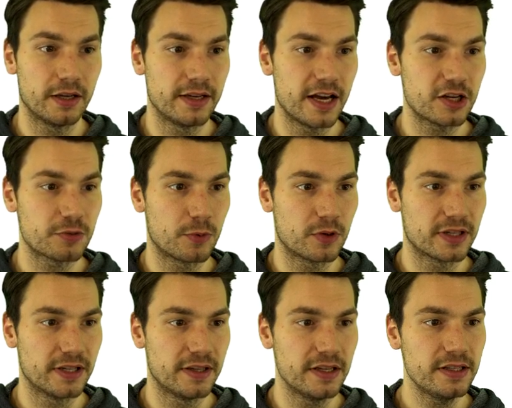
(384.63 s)
dashboard,
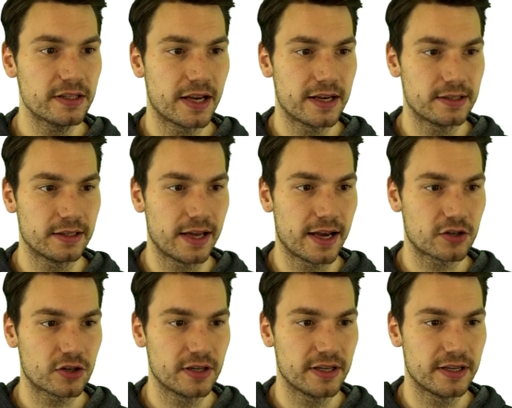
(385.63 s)
in this case, it
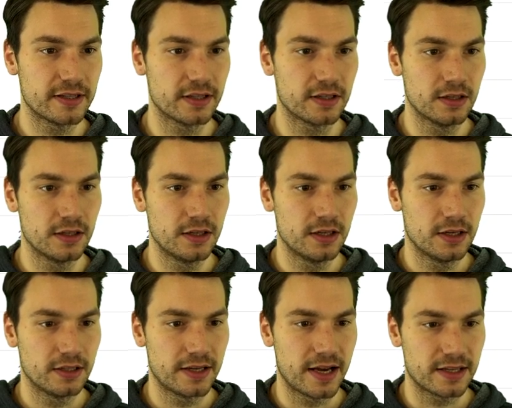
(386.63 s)
actually is a
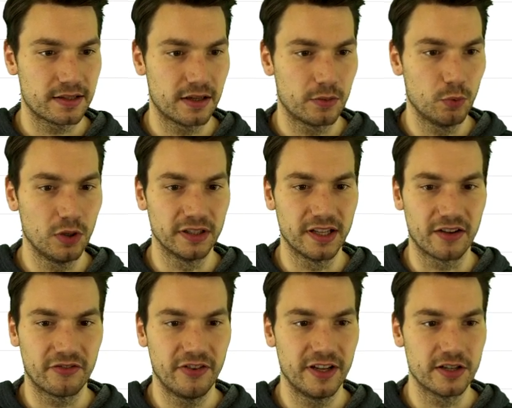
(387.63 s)
task that will not
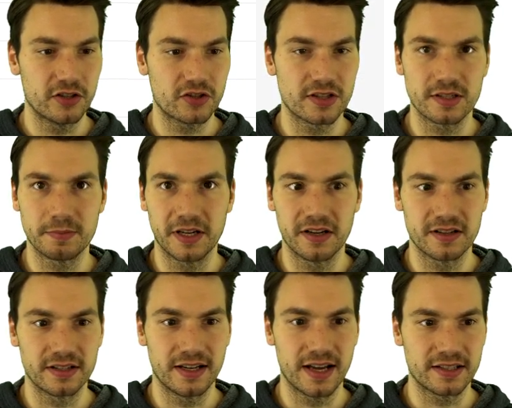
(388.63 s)
finish just
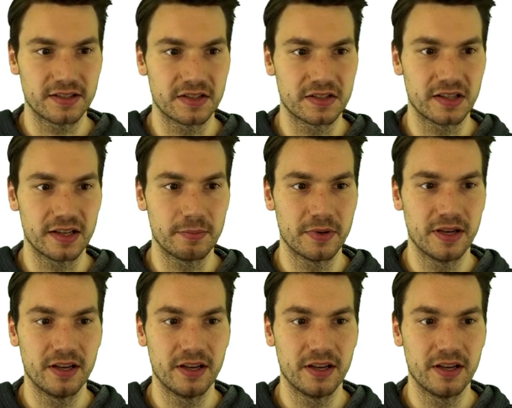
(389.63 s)
because it has the sleep